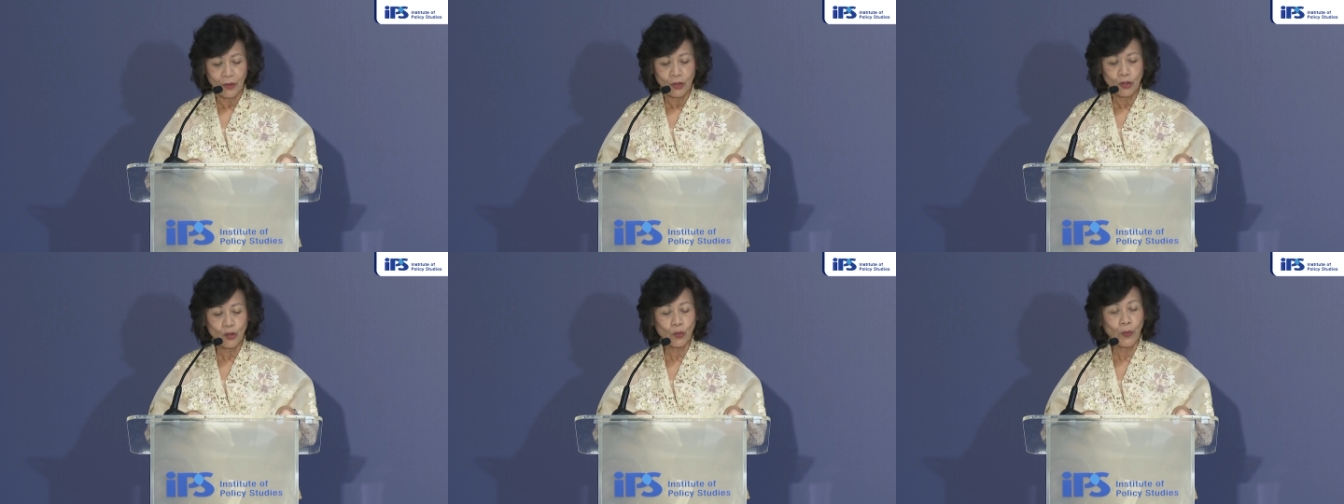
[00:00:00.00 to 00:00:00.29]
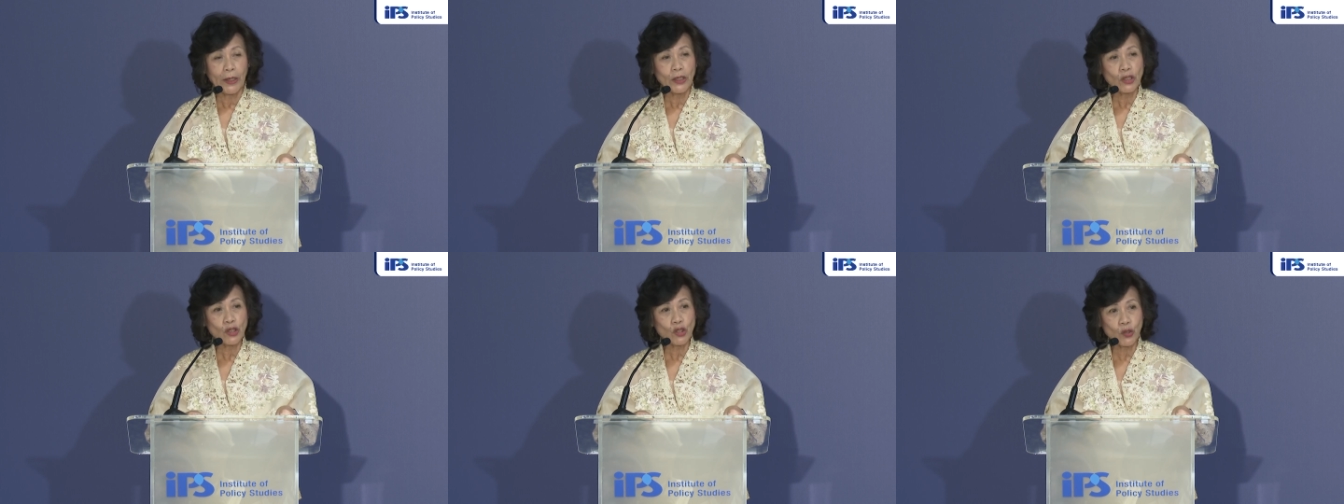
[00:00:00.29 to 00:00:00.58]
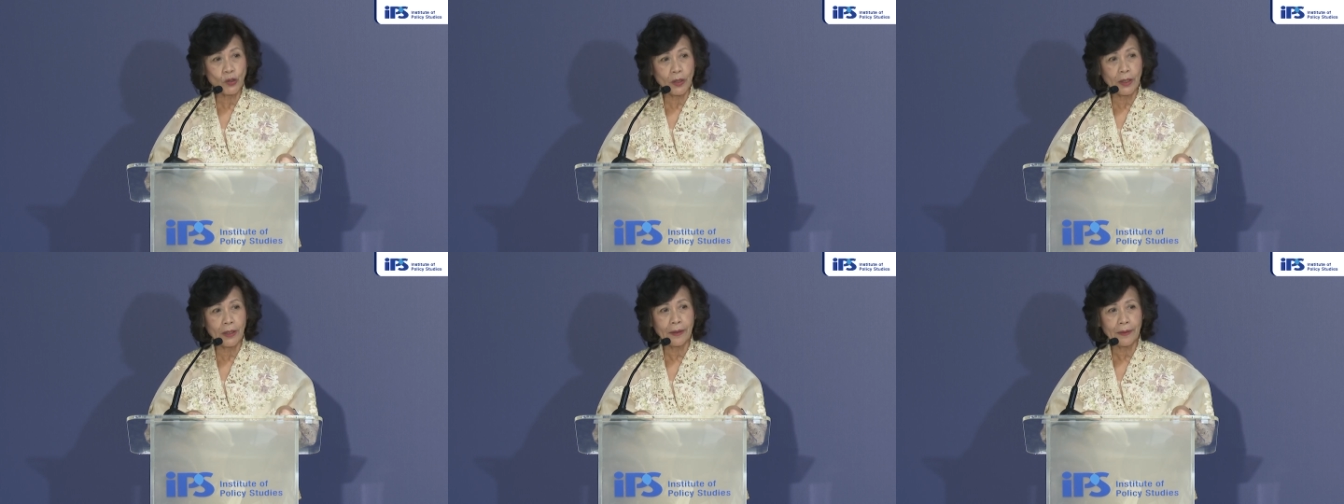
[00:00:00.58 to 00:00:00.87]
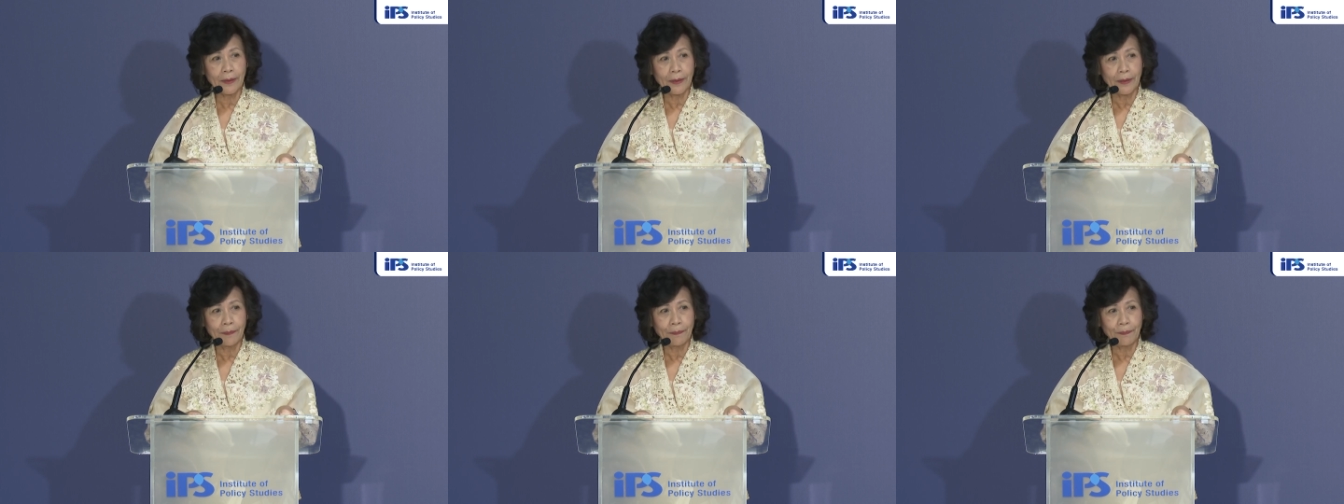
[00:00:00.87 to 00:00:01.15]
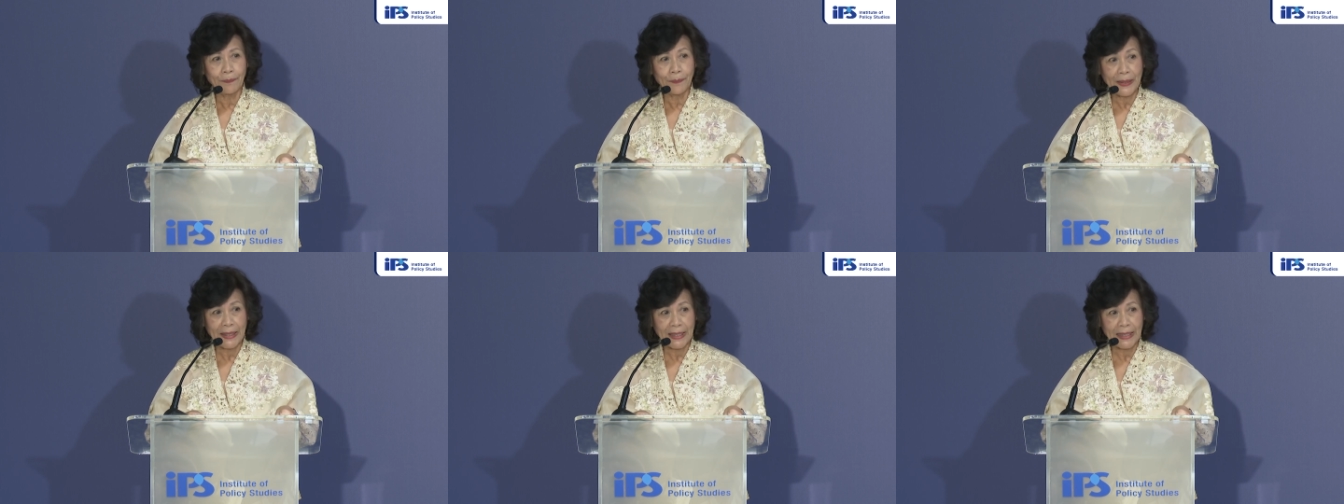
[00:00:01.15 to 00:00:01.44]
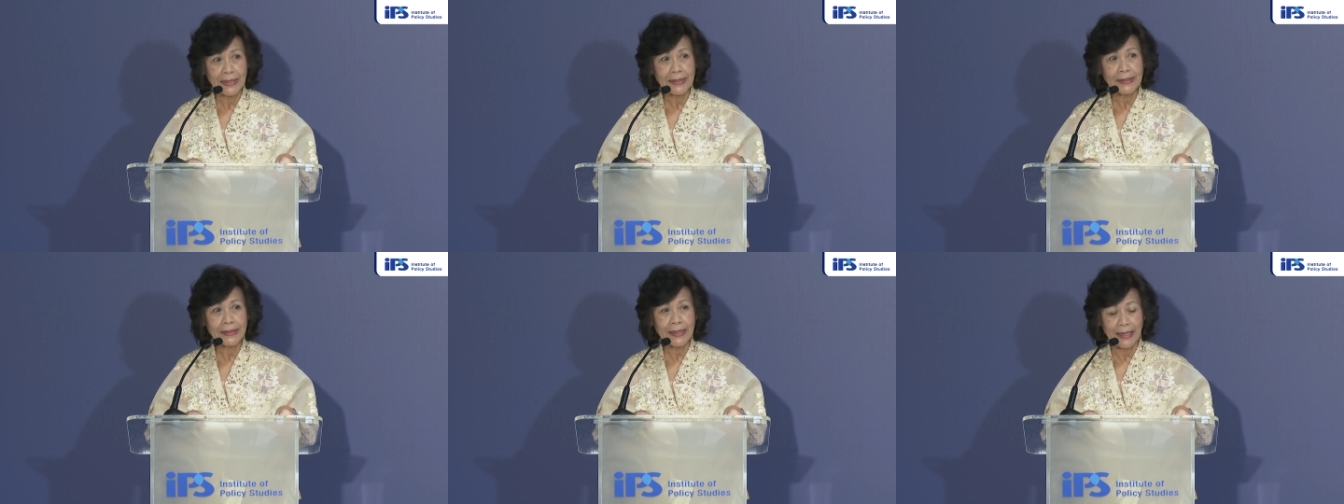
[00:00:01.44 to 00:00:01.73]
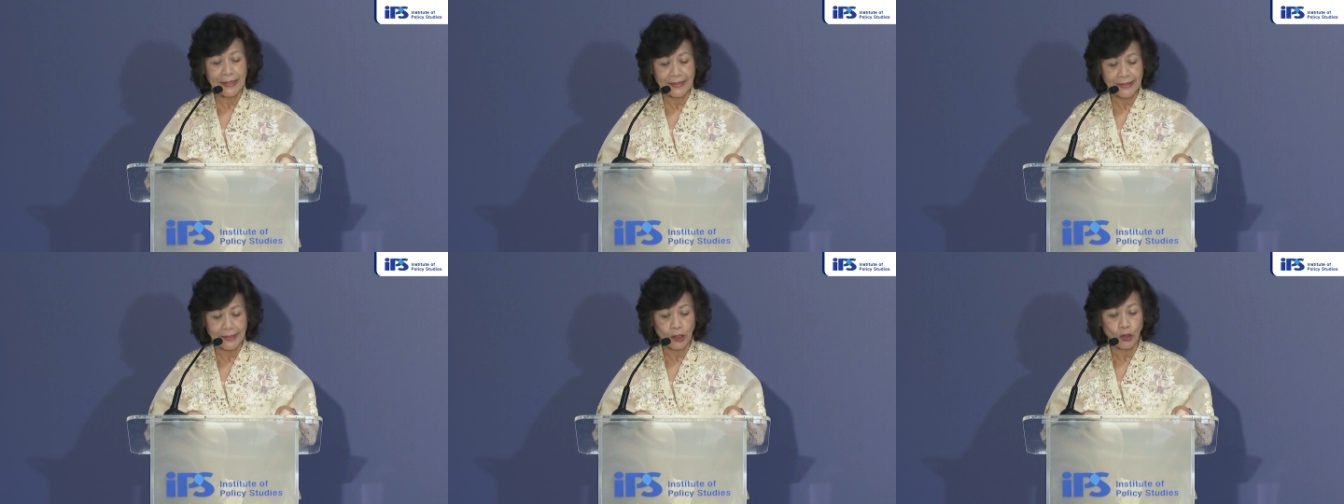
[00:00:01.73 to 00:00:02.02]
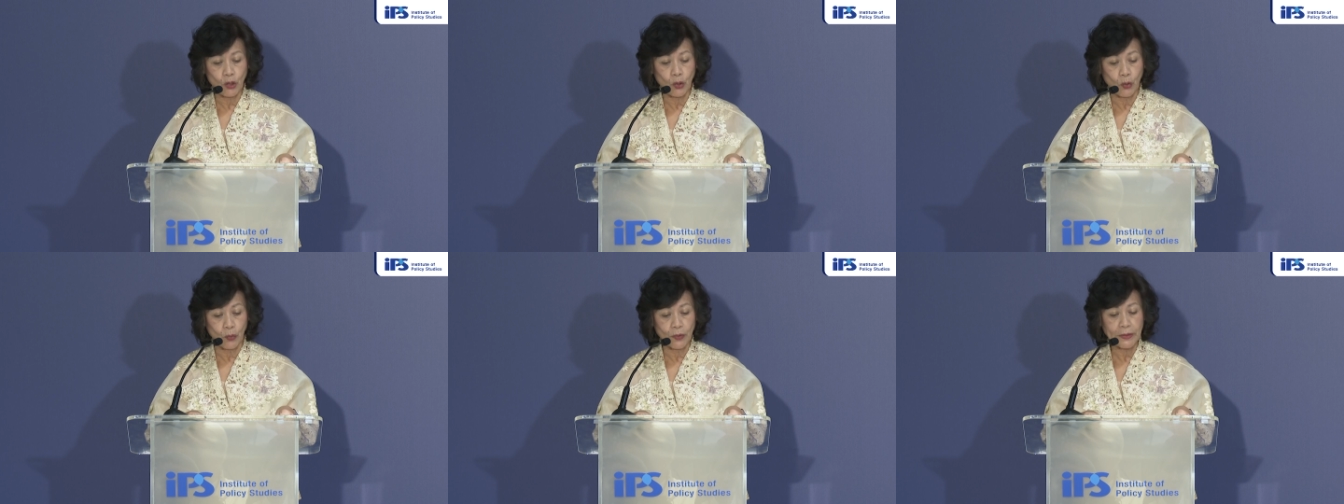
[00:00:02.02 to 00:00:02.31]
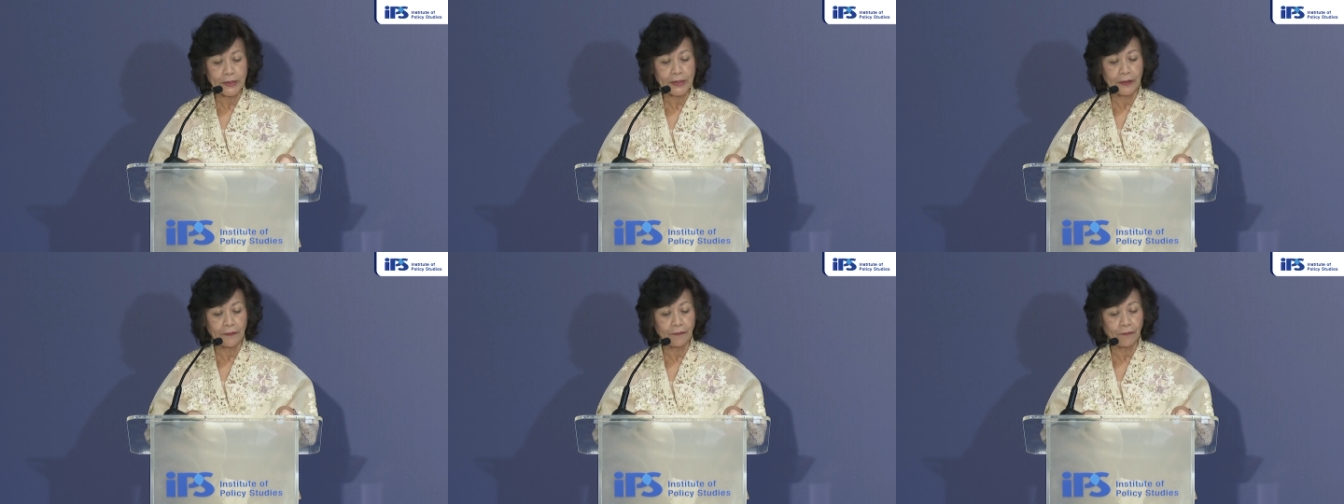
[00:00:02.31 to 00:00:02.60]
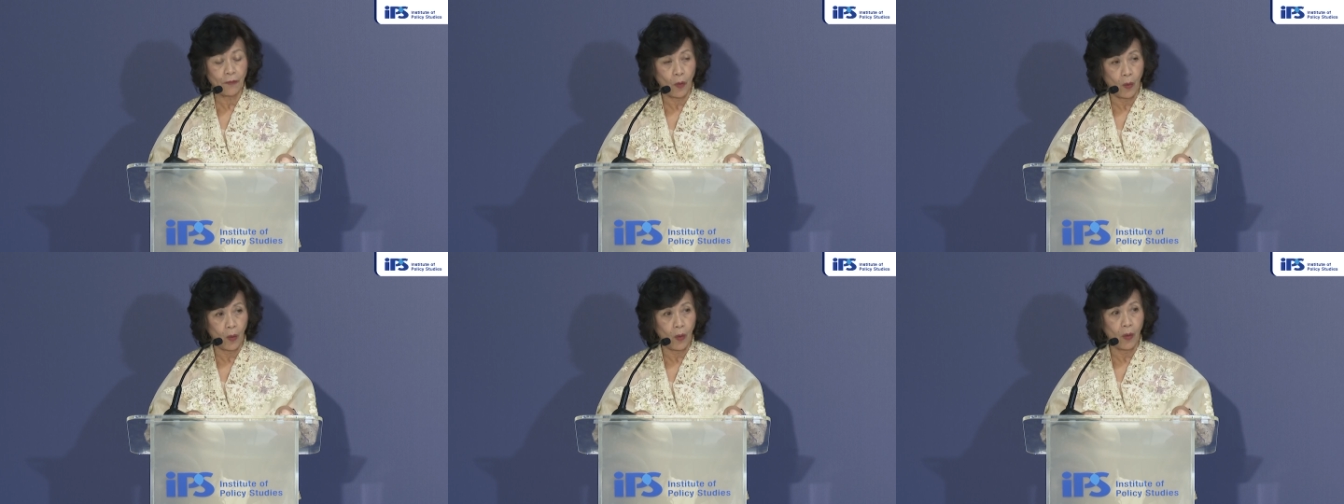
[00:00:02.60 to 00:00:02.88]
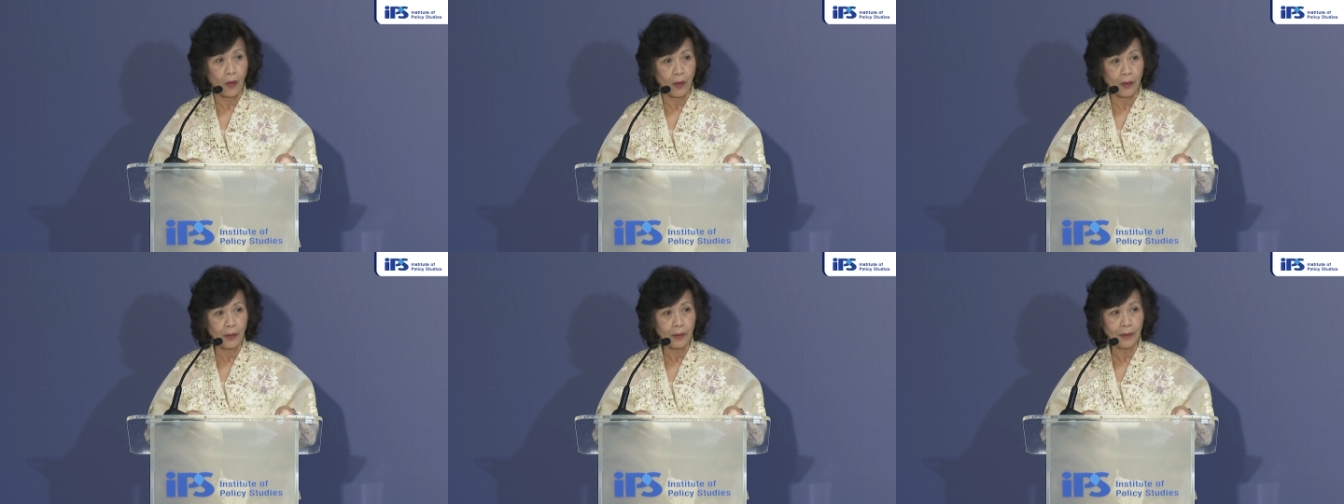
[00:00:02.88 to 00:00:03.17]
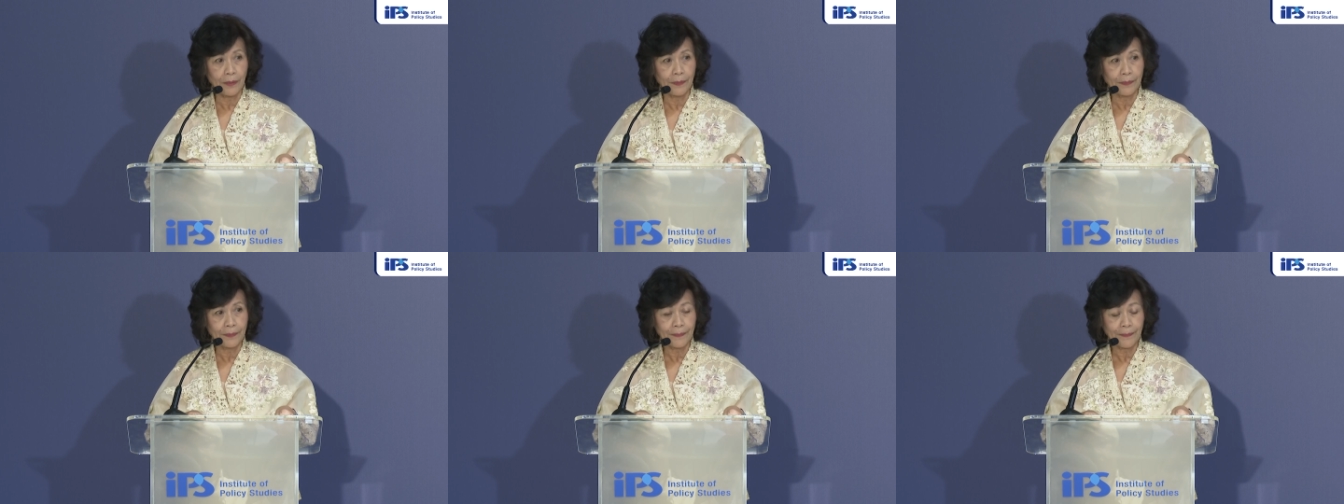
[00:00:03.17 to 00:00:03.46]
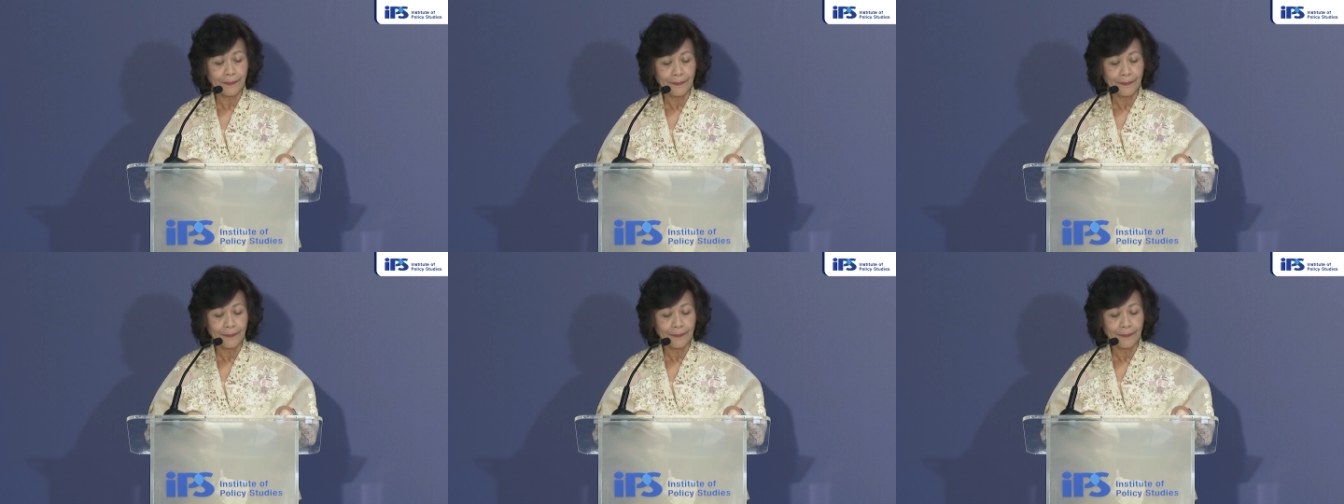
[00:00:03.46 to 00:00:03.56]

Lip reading: to ensure peace and security for all,